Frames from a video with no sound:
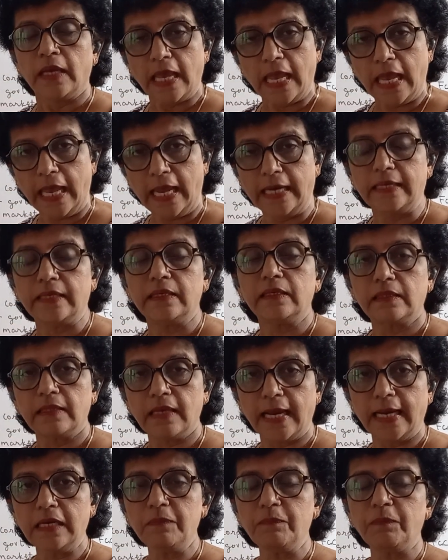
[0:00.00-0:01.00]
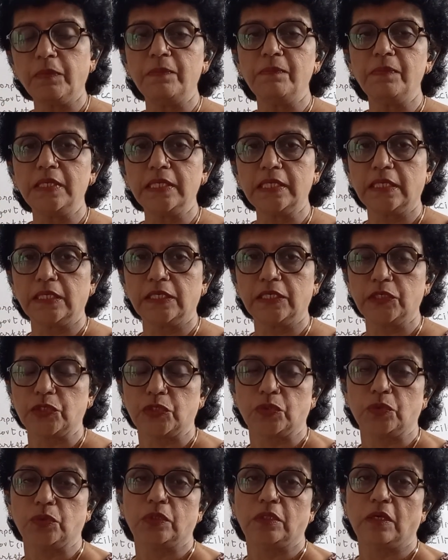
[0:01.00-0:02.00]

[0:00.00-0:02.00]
and that public issue,